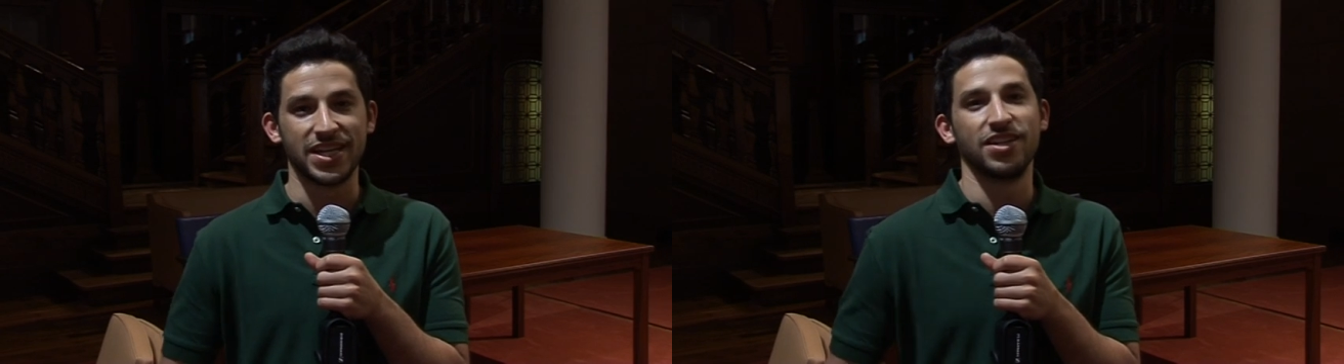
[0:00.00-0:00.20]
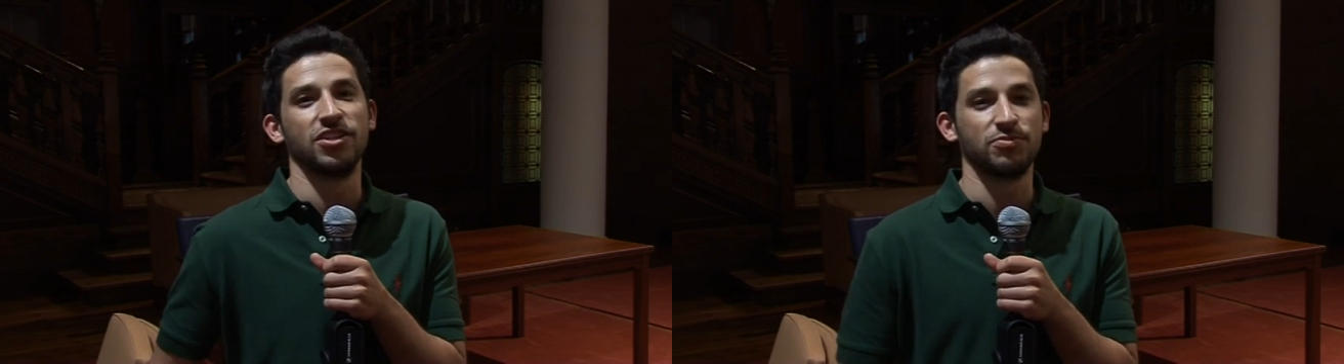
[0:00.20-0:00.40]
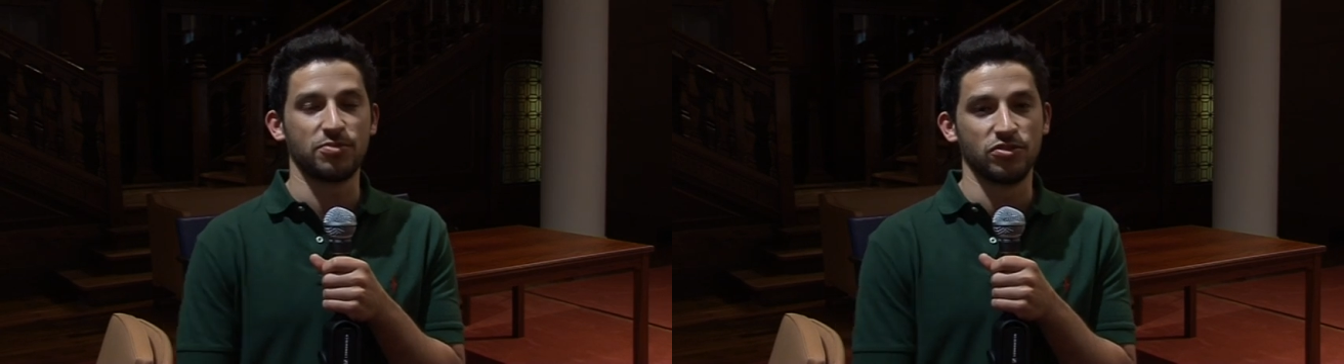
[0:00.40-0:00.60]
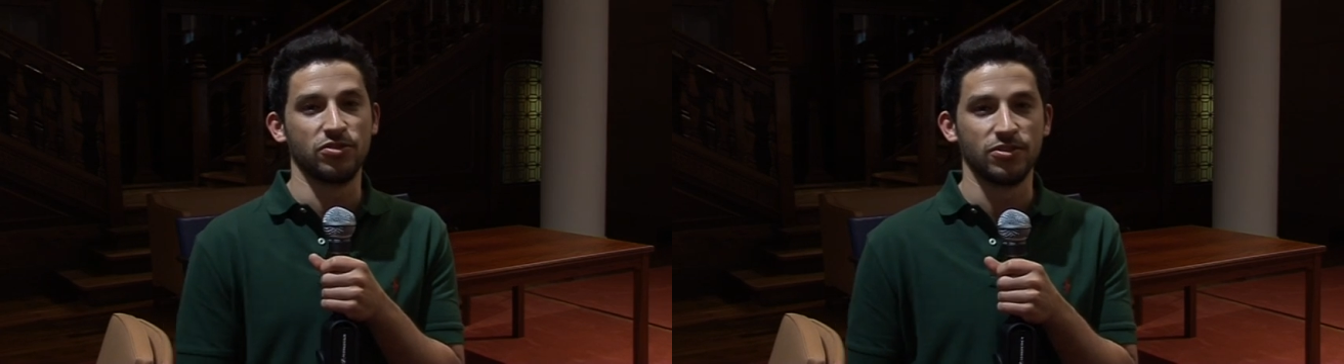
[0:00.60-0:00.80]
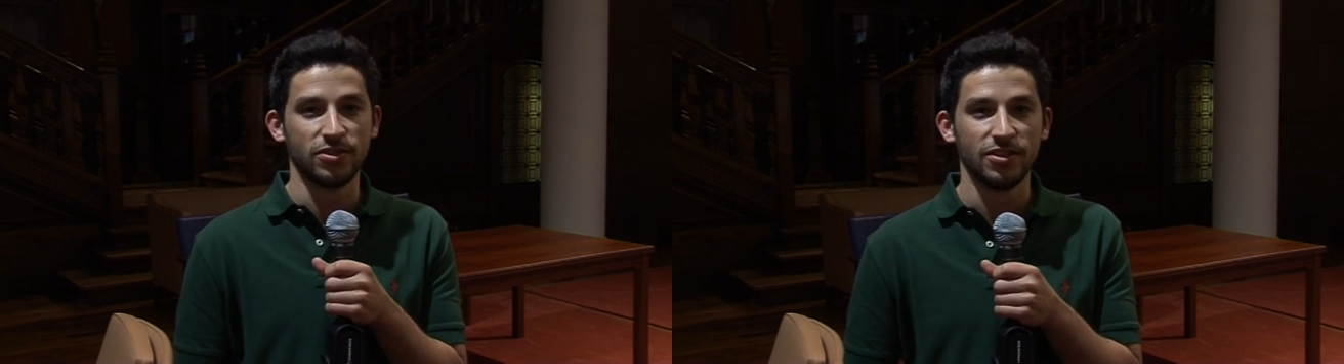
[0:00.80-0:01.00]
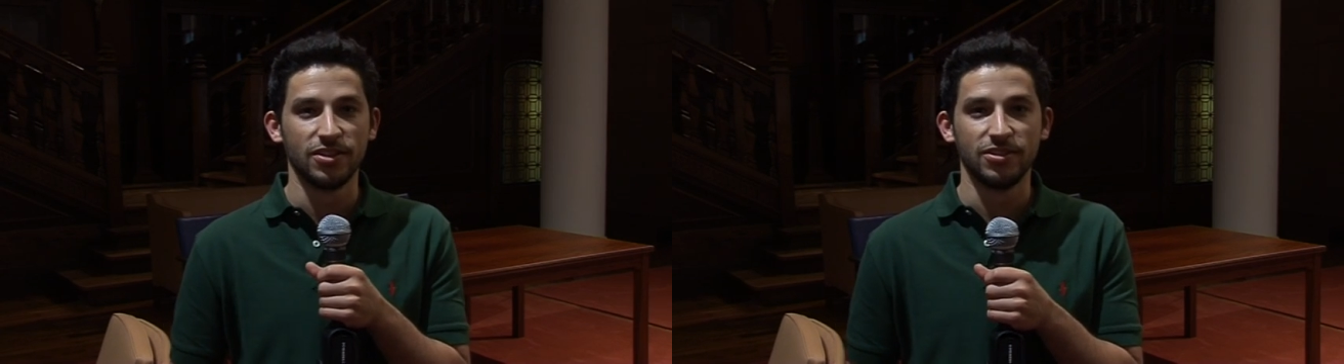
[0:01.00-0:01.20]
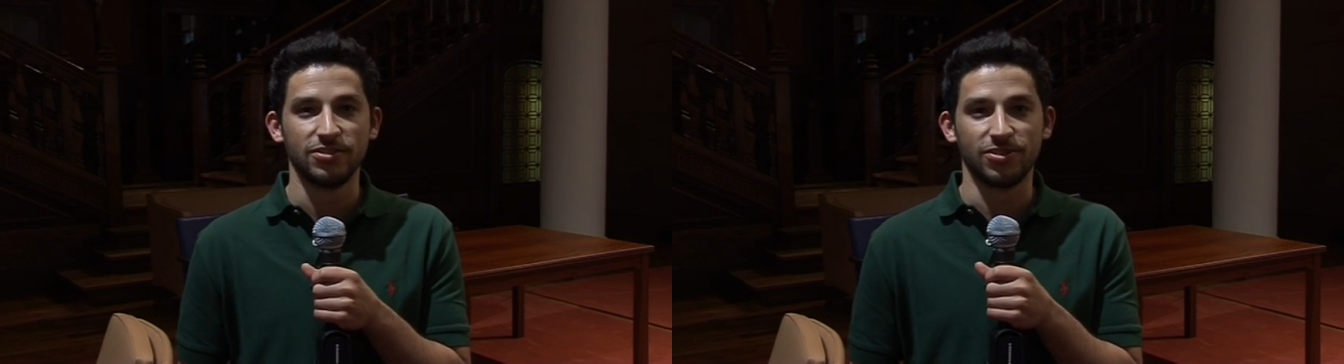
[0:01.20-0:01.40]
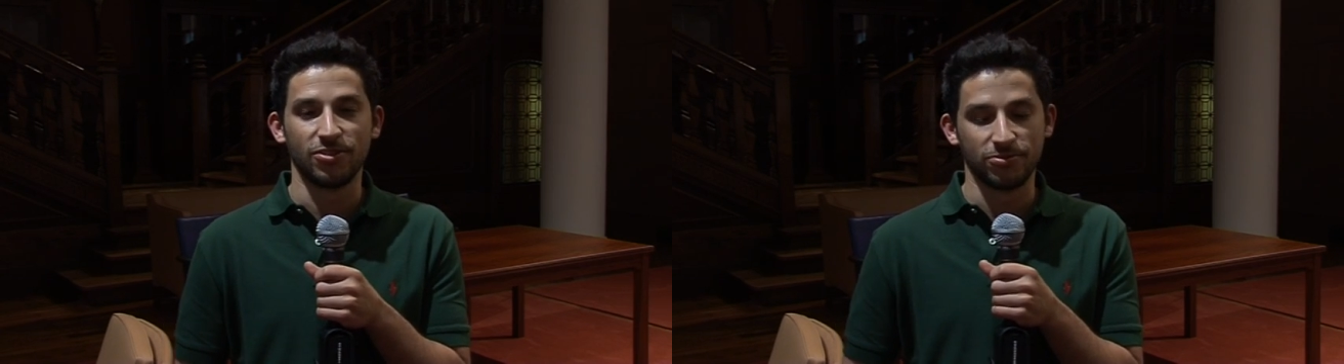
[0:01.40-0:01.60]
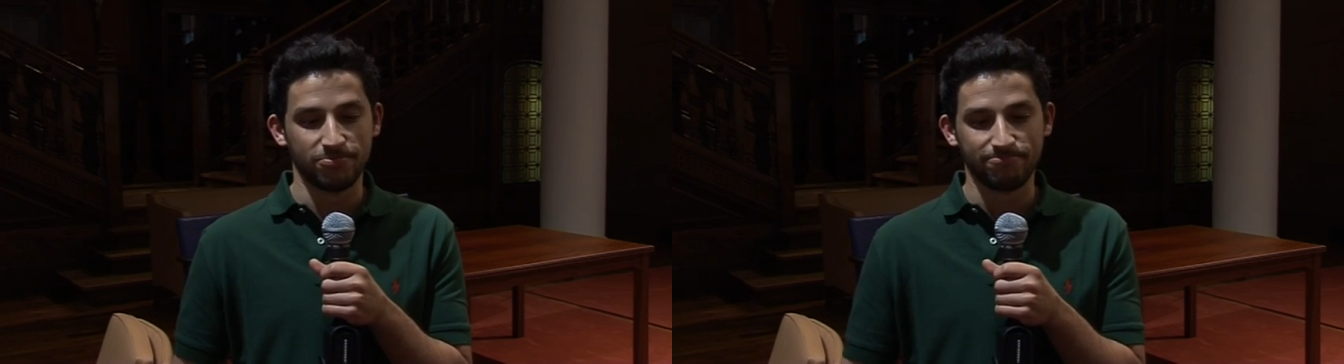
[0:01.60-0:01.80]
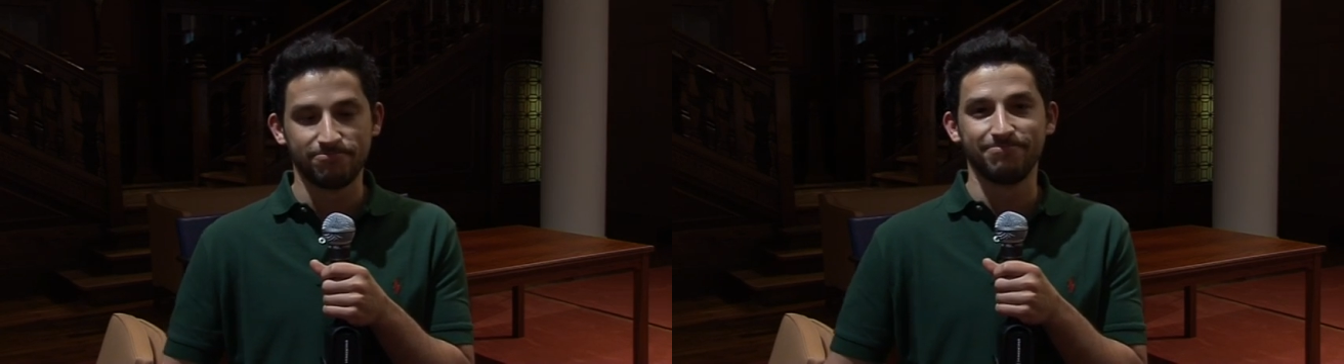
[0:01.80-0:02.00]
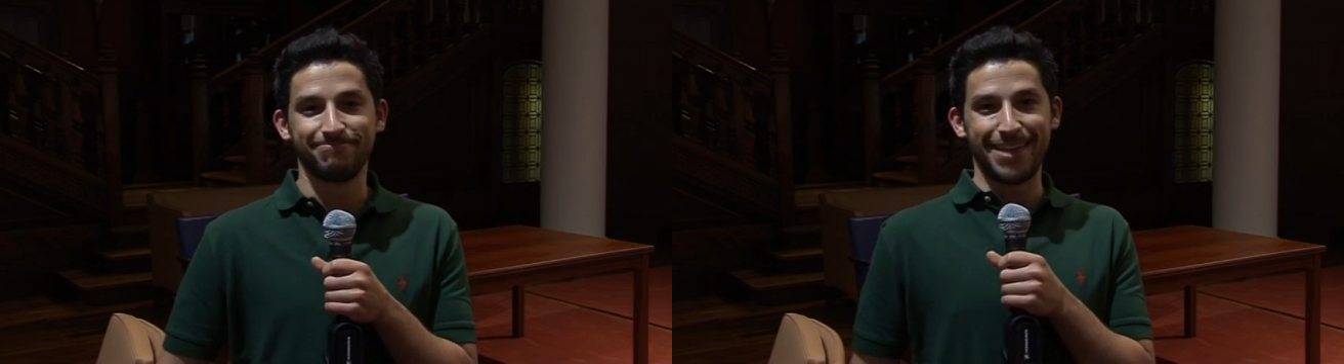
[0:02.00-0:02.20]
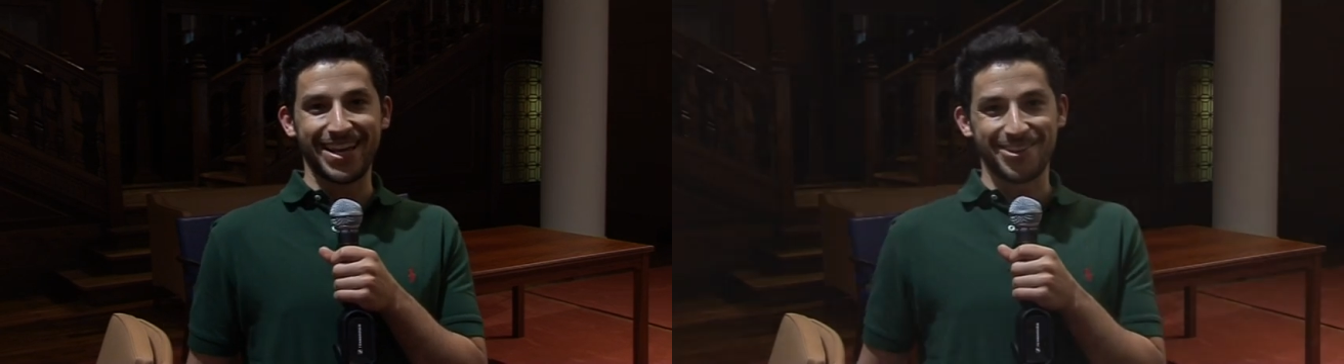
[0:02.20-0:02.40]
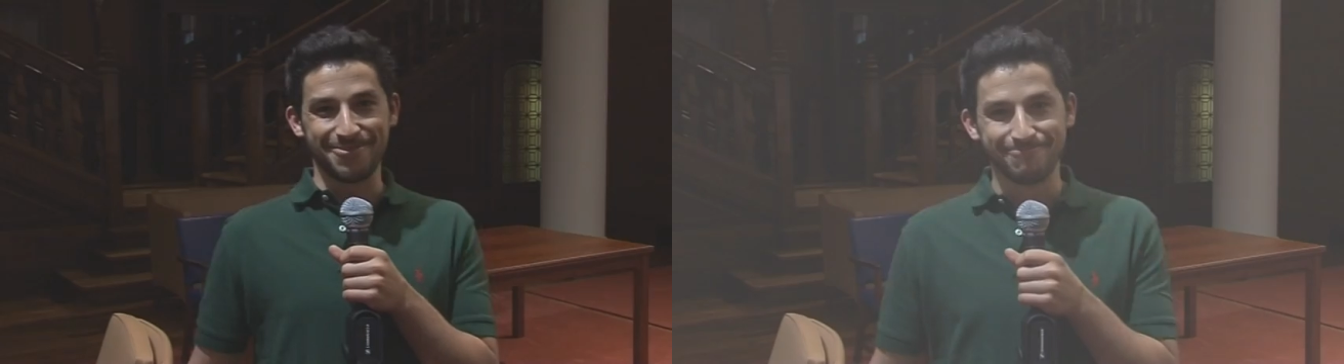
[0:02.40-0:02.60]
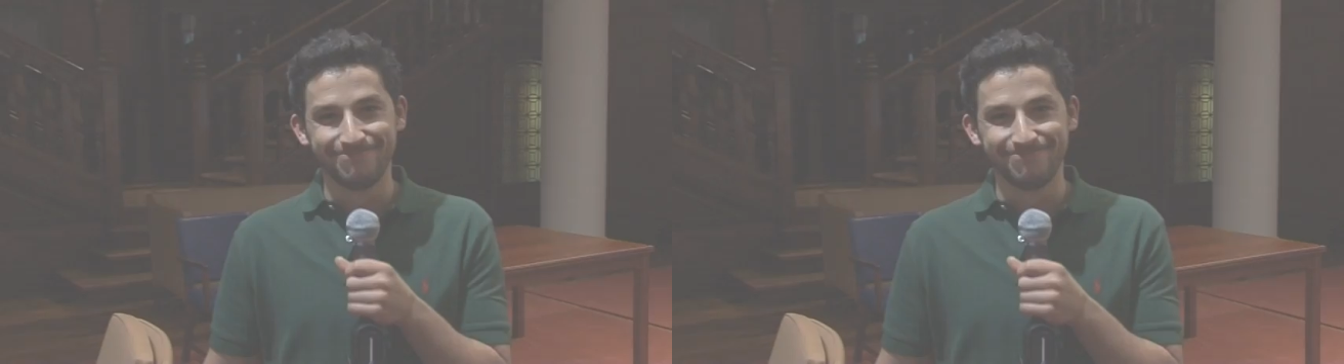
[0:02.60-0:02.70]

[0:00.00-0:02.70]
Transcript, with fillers: an entrepreneur. So thank you.